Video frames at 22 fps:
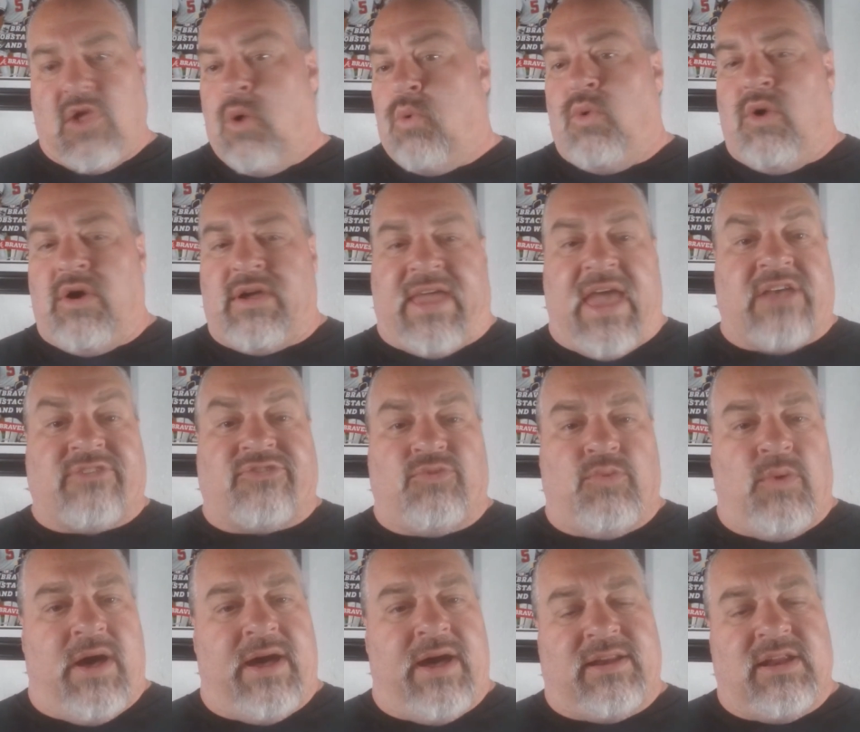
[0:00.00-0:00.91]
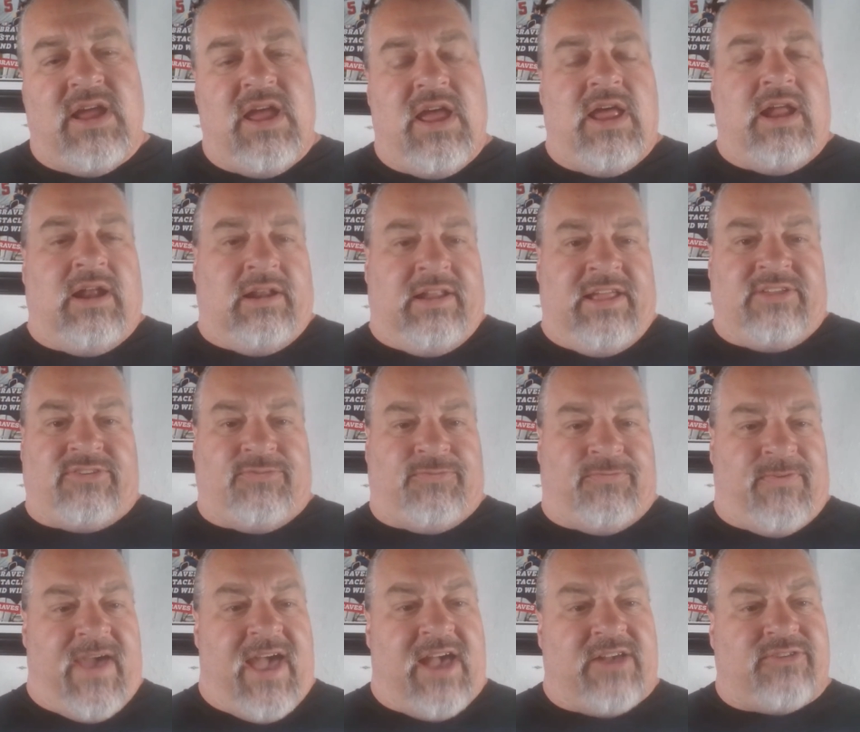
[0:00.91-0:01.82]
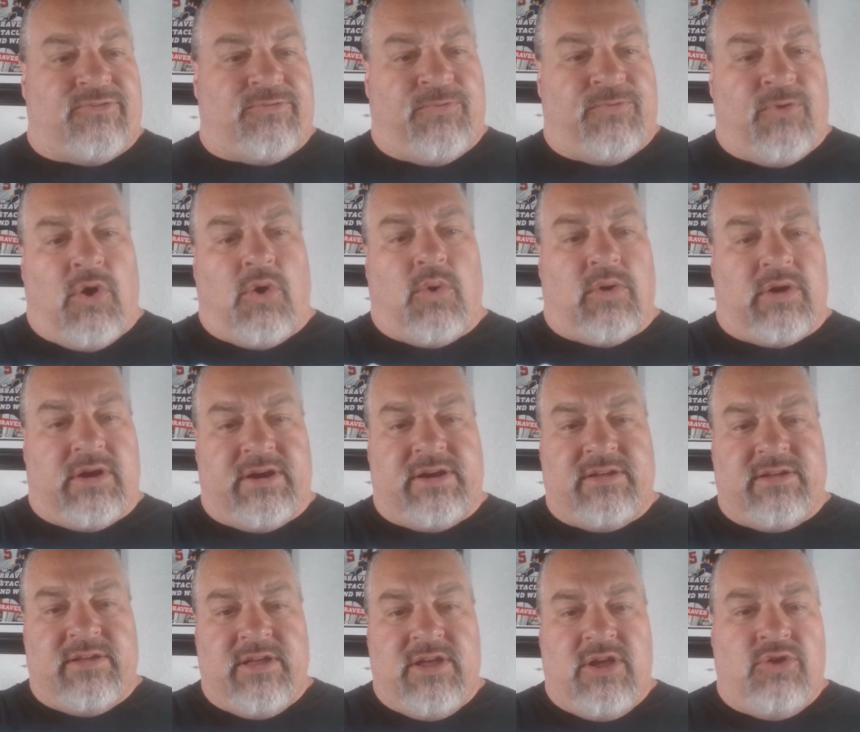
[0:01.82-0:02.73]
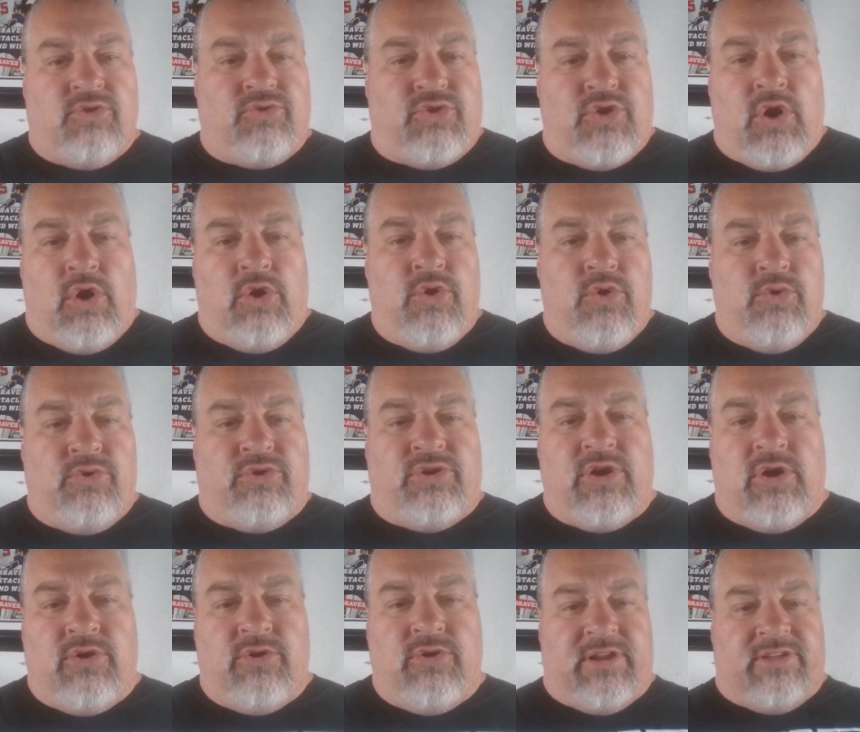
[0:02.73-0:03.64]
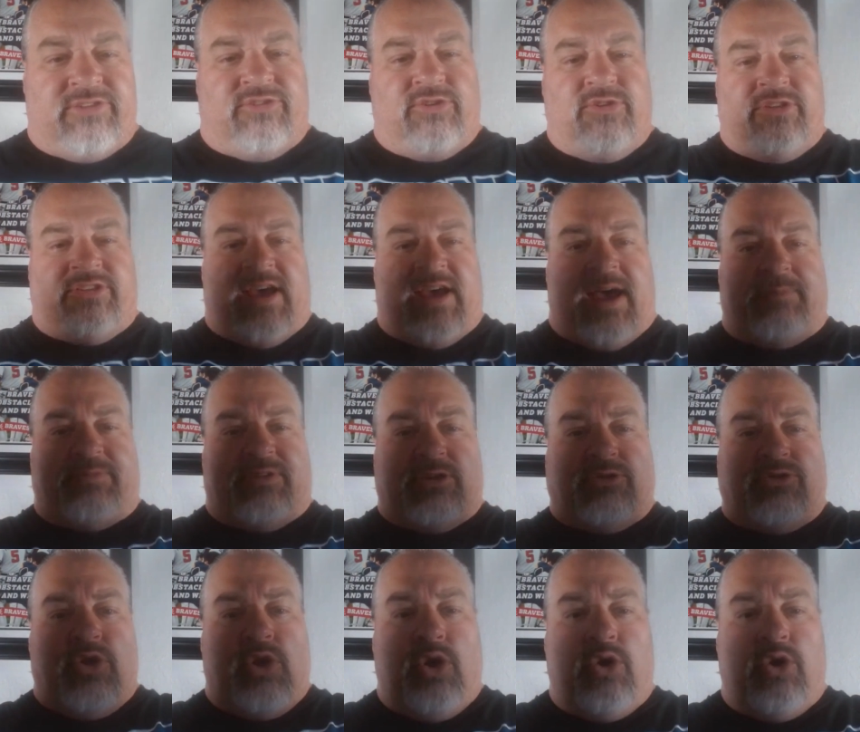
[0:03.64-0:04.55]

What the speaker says: Well, guess what? Let's fast forward. Let's do the time thing.